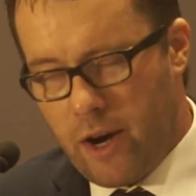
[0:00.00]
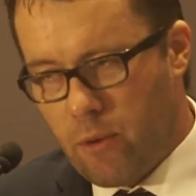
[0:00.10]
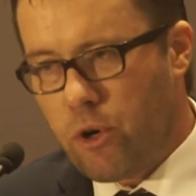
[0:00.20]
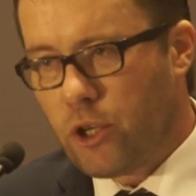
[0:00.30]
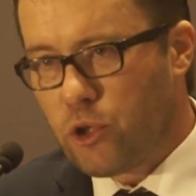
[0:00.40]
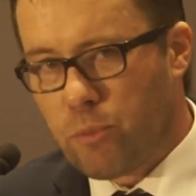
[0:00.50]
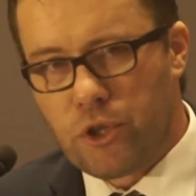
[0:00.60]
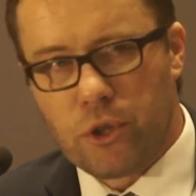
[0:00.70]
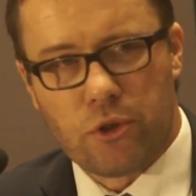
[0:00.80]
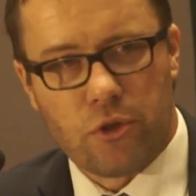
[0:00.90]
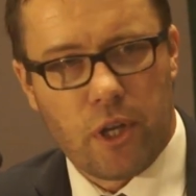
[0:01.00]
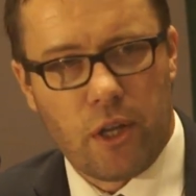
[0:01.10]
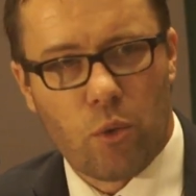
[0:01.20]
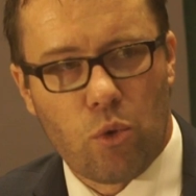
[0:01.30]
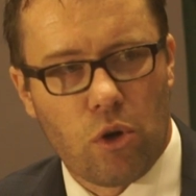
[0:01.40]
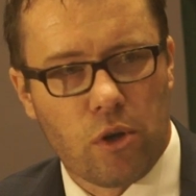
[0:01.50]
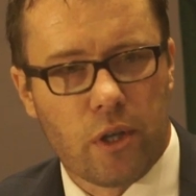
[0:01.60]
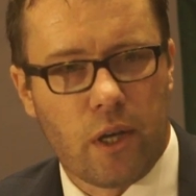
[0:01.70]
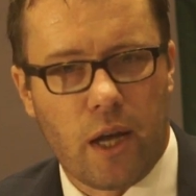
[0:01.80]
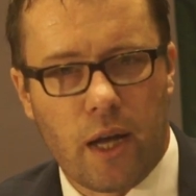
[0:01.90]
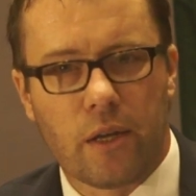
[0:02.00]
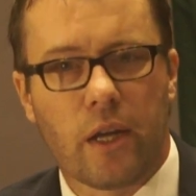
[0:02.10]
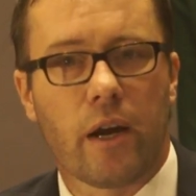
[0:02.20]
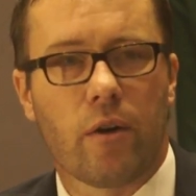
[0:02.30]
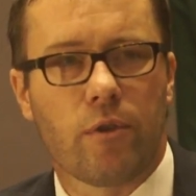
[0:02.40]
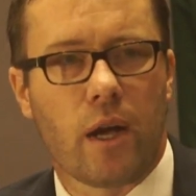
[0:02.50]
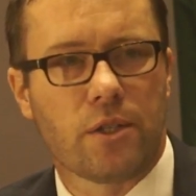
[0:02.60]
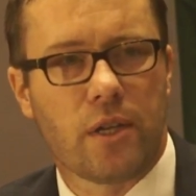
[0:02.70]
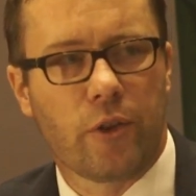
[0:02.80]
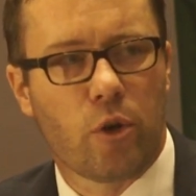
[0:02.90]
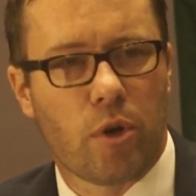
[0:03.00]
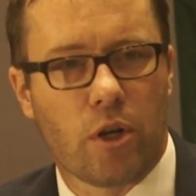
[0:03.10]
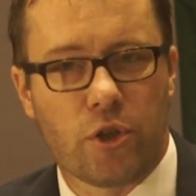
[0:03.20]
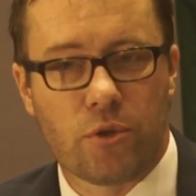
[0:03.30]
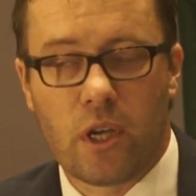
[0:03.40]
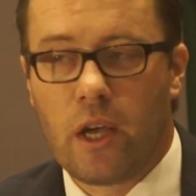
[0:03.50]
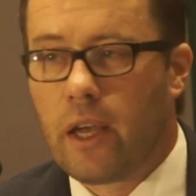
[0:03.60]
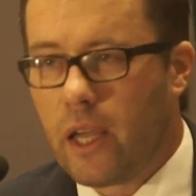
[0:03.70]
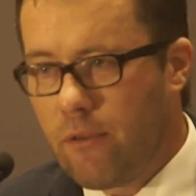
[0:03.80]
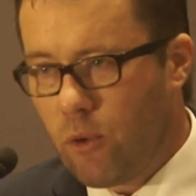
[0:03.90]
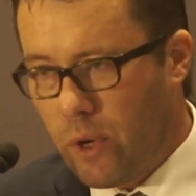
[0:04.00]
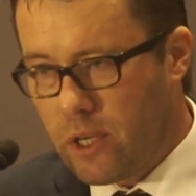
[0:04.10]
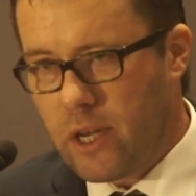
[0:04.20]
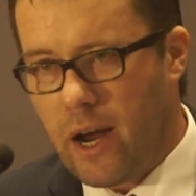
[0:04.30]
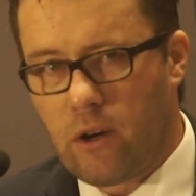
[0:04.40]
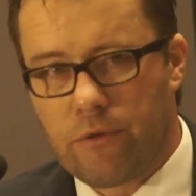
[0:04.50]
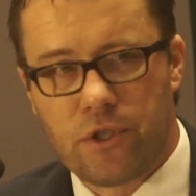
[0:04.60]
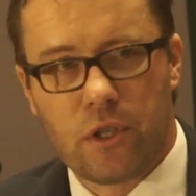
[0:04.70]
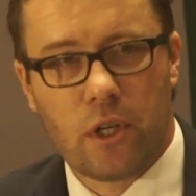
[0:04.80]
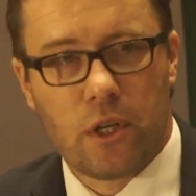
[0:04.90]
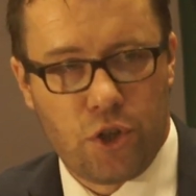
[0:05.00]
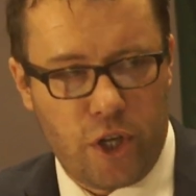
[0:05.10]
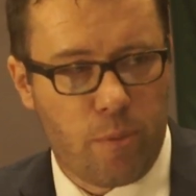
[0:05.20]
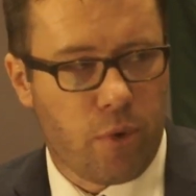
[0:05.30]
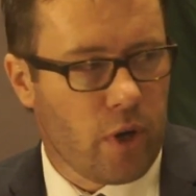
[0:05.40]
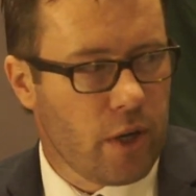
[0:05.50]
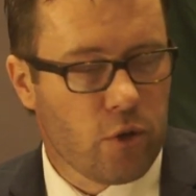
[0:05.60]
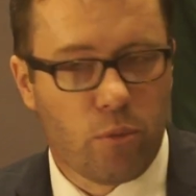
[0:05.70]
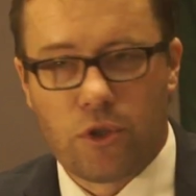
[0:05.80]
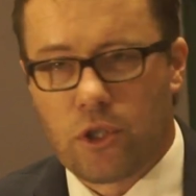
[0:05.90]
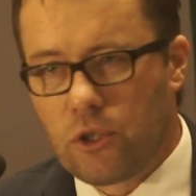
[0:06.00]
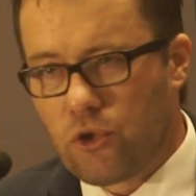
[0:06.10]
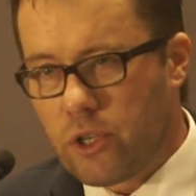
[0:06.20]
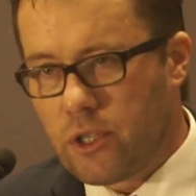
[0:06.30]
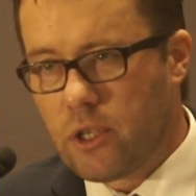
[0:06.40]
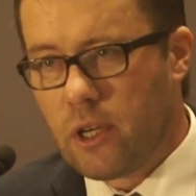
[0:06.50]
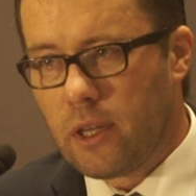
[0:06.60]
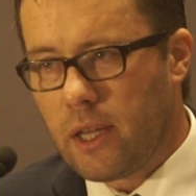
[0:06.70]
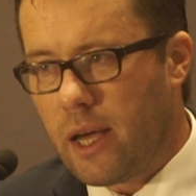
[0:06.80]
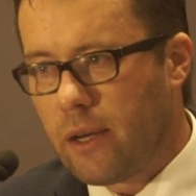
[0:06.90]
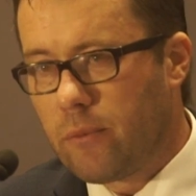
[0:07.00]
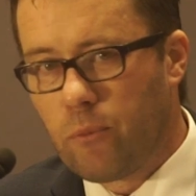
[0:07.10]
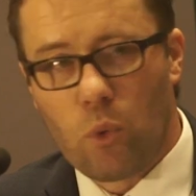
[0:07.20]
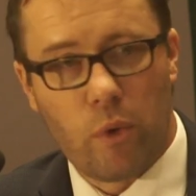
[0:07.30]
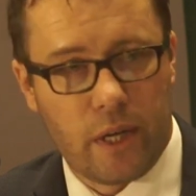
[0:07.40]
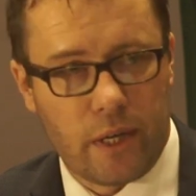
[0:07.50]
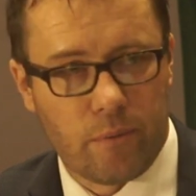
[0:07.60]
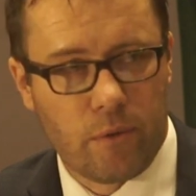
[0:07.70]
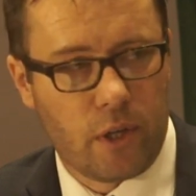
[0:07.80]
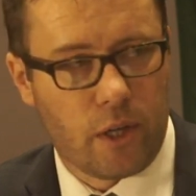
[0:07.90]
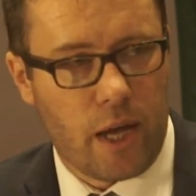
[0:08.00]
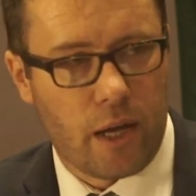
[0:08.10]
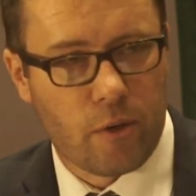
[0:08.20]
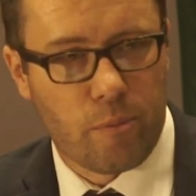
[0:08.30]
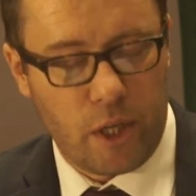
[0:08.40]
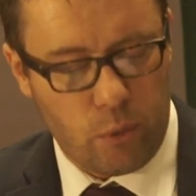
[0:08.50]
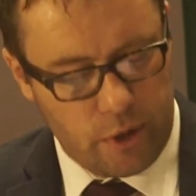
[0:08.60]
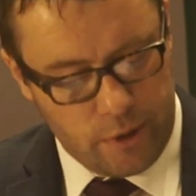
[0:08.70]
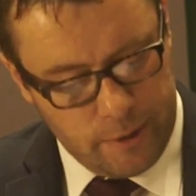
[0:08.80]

produce producers in the world, and they are selling their produce, even with tariffs, cheaper into most countries than we can compete with.